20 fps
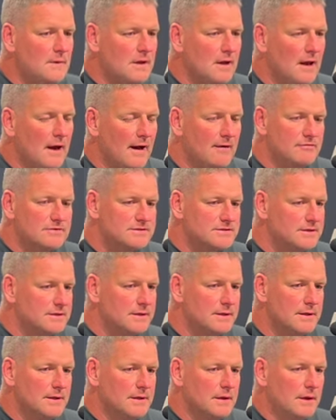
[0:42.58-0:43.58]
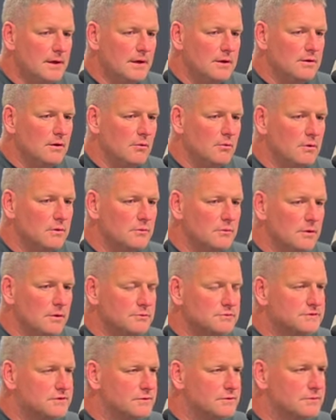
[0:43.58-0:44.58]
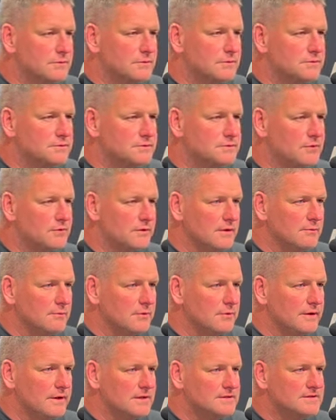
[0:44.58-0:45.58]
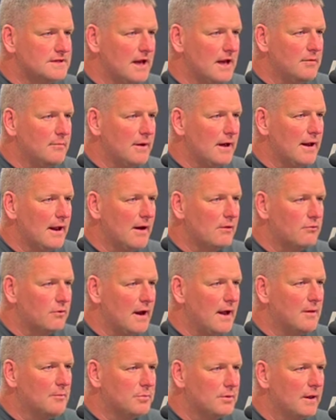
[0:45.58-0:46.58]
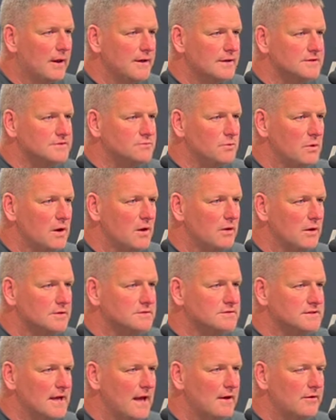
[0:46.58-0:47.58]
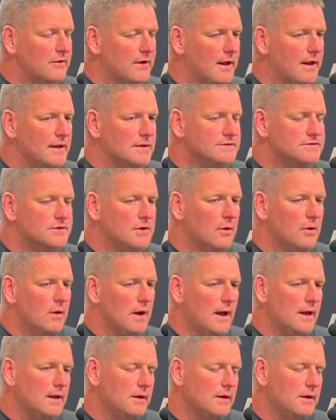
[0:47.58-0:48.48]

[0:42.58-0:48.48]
Obviously, you know, we, we were certain, certainly really excited about how Ryan played as well on Saturday, and so I